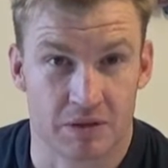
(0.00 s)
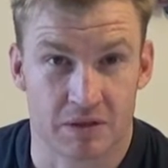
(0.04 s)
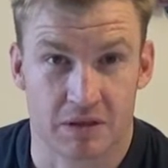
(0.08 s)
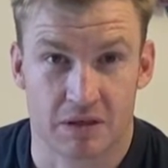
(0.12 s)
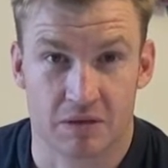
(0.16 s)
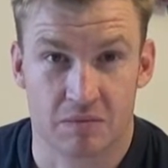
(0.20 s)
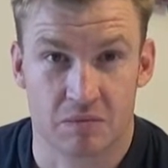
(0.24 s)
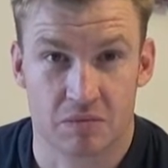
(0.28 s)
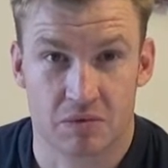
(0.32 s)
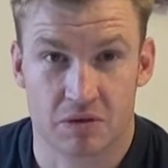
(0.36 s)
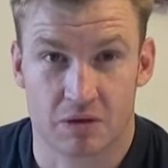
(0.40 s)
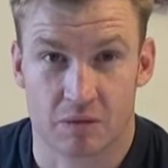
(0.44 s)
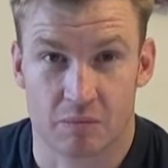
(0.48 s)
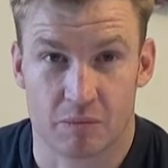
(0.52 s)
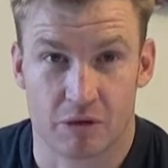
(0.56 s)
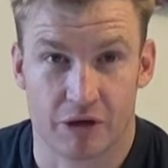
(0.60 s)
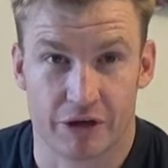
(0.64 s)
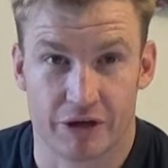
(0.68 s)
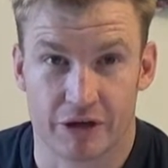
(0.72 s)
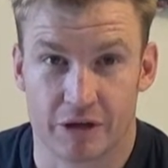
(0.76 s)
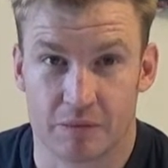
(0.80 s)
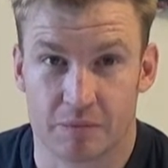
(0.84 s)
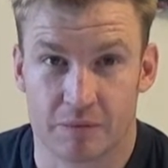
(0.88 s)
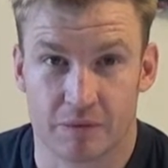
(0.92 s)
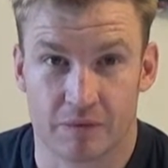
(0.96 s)
of times, got
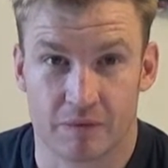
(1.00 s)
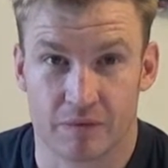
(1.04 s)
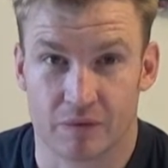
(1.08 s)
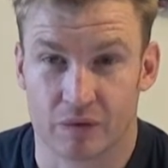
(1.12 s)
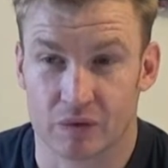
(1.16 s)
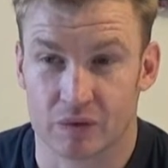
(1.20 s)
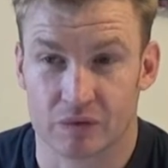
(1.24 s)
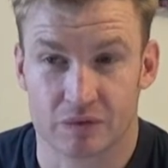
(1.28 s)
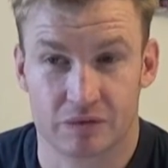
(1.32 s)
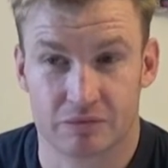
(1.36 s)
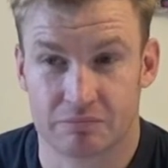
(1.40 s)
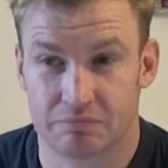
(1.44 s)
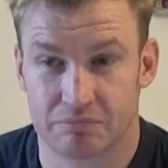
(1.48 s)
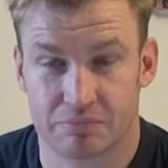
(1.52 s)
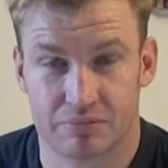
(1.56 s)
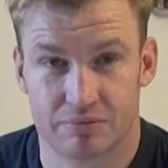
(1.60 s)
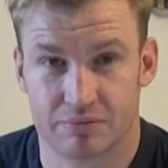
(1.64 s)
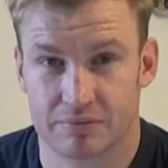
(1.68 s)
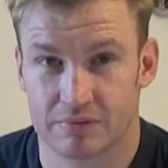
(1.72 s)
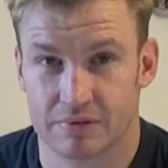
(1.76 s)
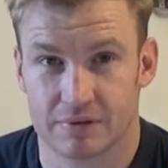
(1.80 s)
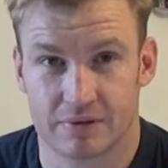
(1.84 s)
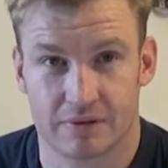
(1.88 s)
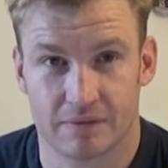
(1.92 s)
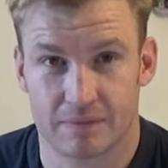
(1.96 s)
blown up, and thought,
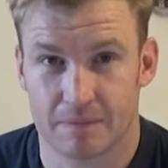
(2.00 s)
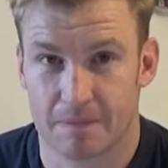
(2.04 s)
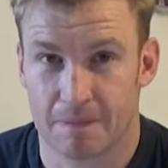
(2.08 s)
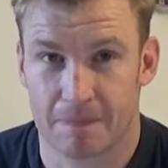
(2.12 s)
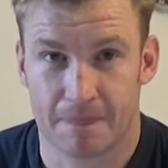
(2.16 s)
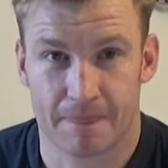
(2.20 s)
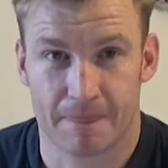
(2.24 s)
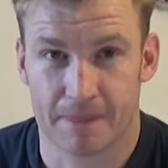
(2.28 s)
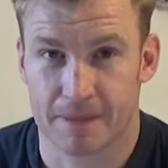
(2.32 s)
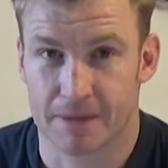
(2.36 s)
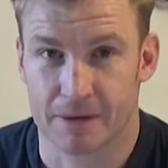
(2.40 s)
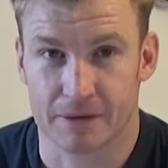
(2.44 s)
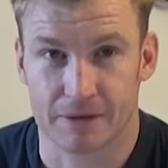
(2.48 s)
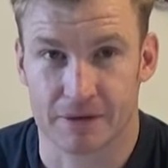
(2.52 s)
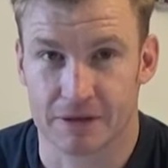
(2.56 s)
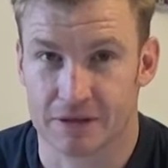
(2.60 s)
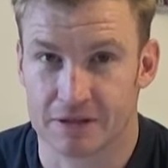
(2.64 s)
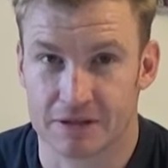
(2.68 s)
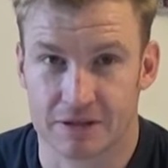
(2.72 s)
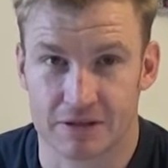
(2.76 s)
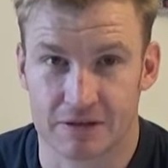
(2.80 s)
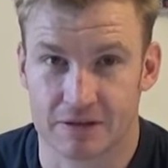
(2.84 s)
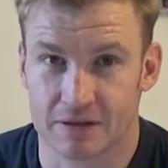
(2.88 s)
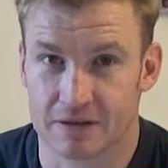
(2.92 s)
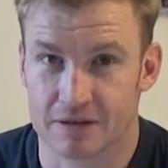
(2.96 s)
don't need
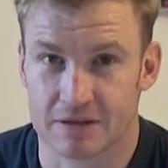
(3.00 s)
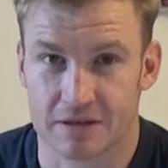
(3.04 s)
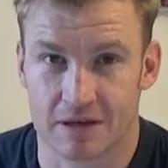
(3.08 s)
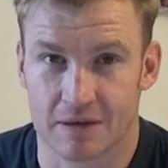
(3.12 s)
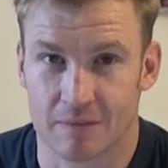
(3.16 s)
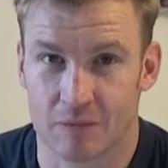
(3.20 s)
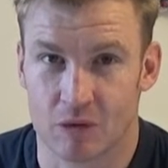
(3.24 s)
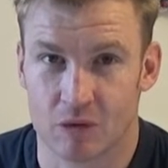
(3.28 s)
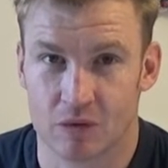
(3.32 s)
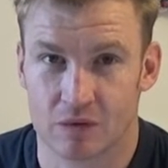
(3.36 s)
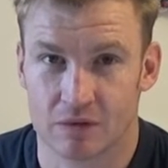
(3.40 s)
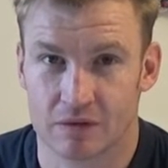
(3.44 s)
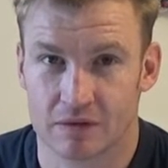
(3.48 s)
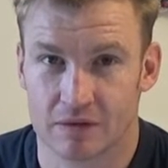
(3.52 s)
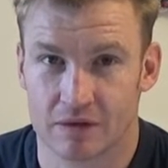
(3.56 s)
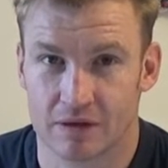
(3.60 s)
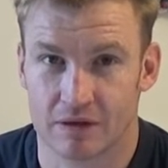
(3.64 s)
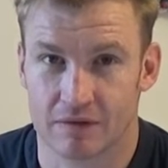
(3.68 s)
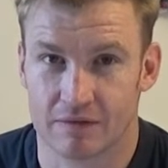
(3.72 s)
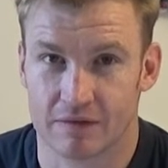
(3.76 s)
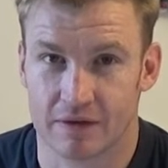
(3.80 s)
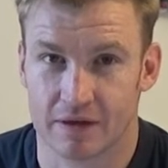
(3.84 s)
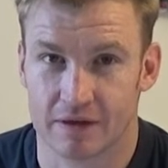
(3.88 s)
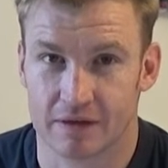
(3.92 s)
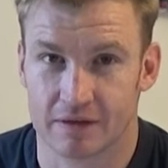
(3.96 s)
to do this anymore.
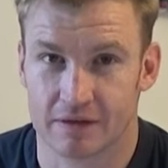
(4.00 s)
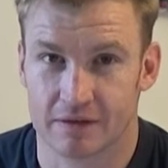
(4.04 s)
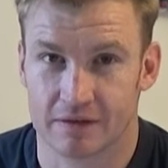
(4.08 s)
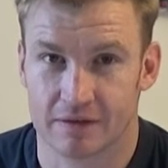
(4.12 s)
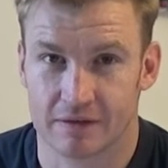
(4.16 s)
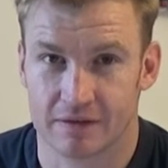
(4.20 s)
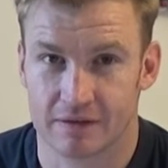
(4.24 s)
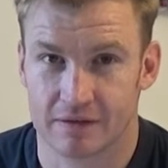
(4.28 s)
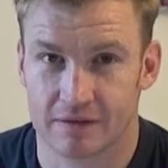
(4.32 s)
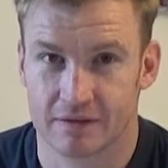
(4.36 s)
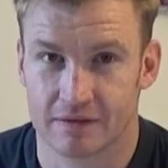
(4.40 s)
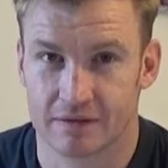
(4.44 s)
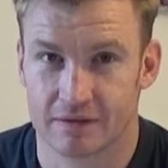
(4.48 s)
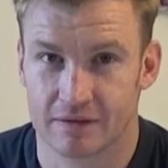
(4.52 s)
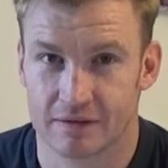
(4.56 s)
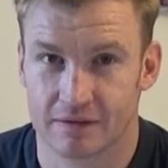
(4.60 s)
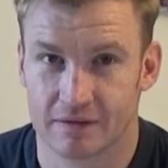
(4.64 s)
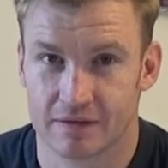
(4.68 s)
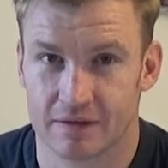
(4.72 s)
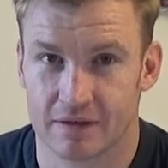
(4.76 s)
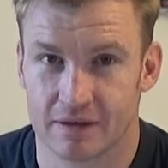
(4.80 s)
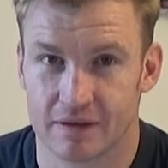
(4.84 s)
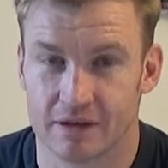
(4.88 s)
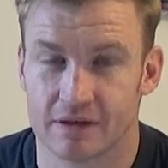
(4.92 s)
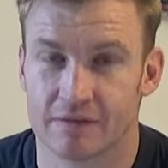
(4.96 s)
I've had
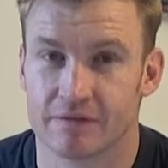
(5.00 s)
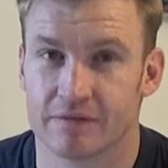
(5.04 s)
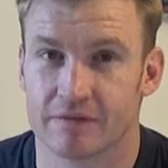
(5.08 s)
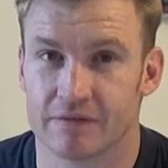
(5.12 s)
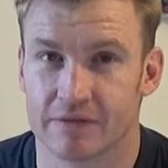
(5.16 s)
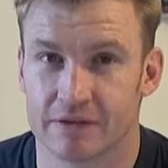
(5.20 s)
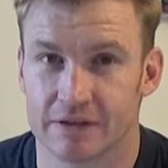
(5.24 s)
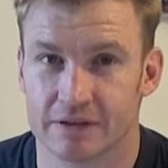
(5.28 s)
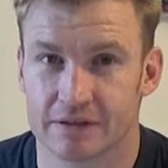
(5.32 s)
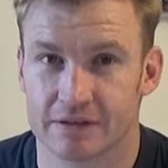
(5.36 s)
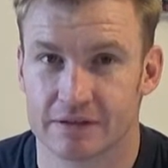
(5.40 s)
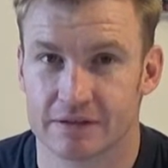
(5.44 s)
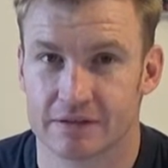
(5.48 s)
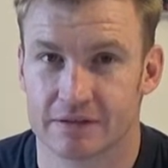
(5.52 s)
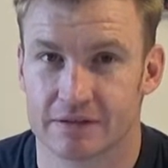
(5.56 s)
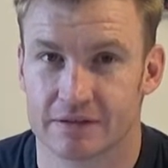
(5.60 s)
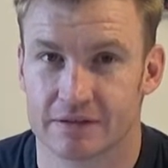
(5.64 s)
enough of it.